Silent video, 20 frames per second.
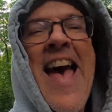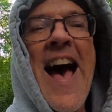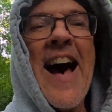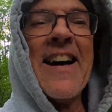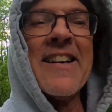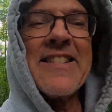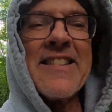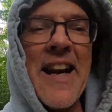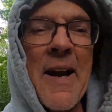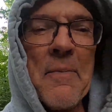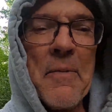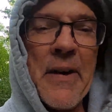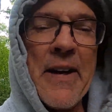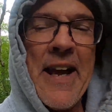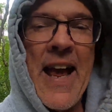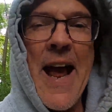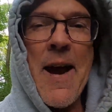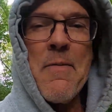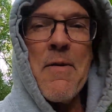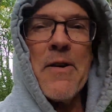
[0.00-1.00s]
I'll set up the
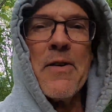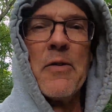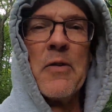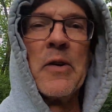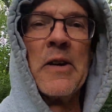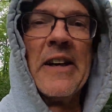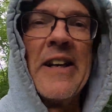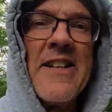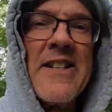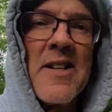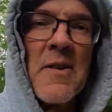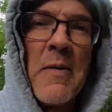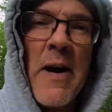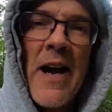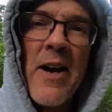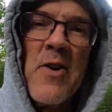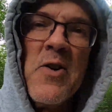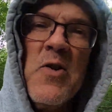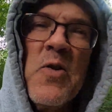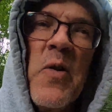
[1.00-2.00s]
camera and release the
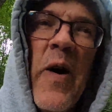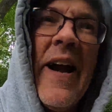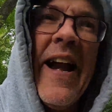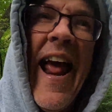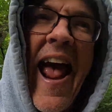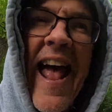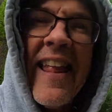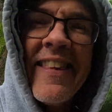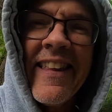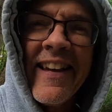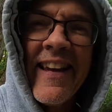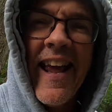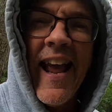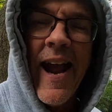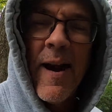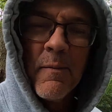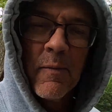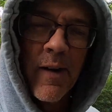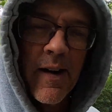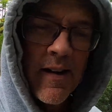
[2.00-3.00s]
raccoon right at the
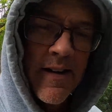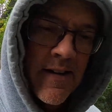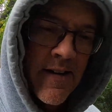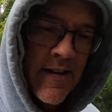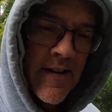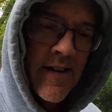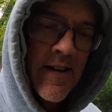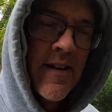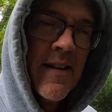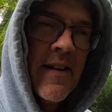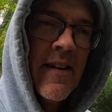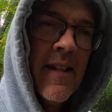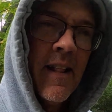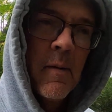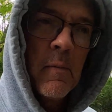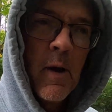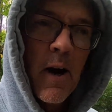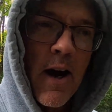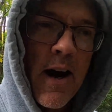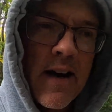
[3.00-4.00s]
camera.
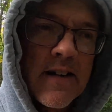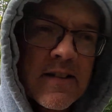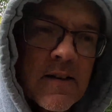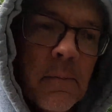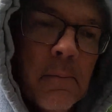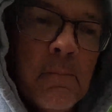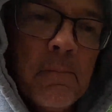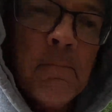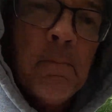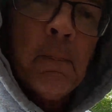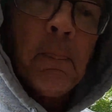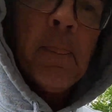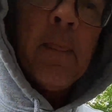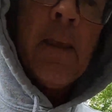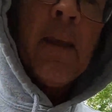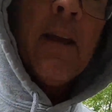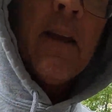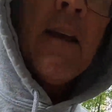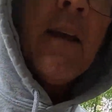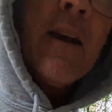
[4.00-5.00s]
It'll be awesome.
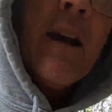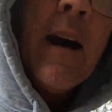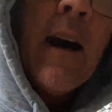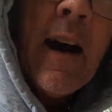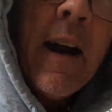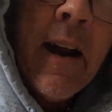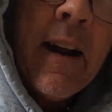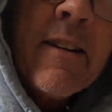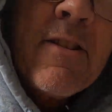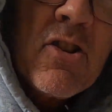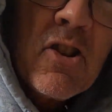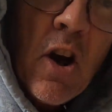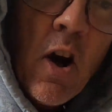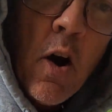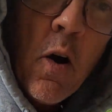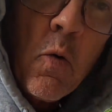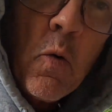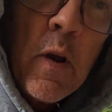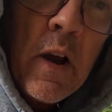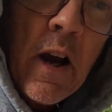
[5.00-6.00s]
All right,
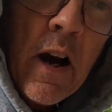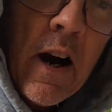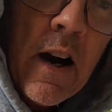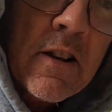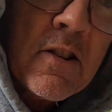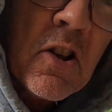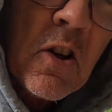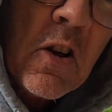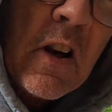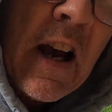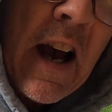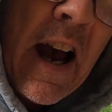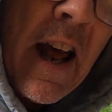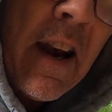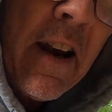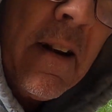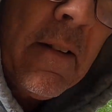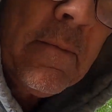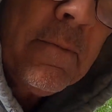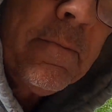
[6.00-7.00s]
so we also
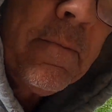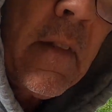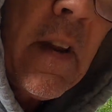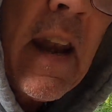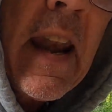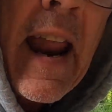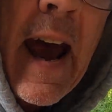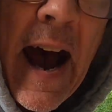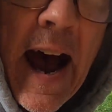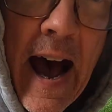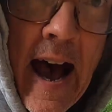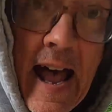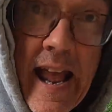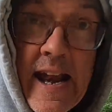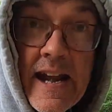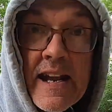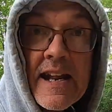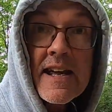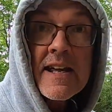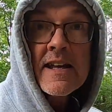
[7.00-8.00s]
caught
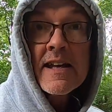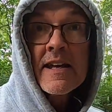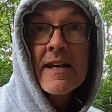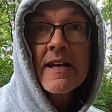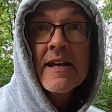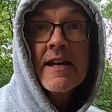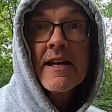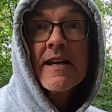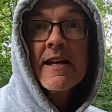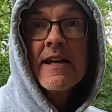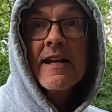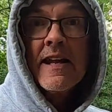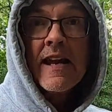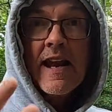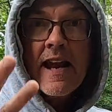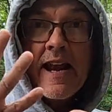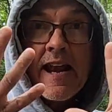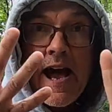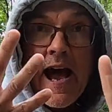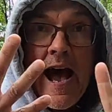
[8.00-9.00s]
nine
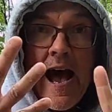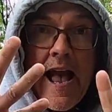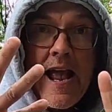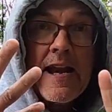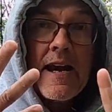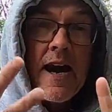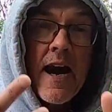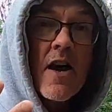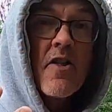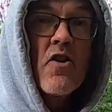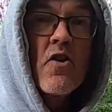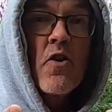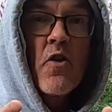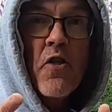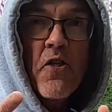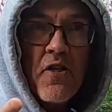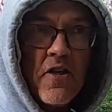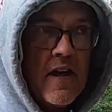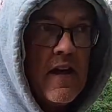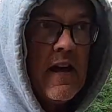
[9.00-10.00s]
other
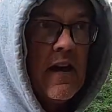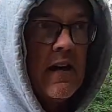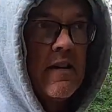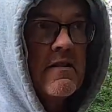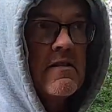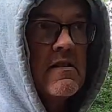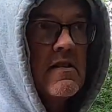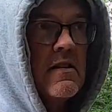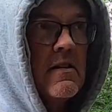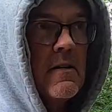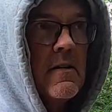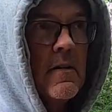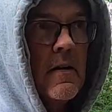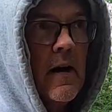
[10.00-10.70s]
things.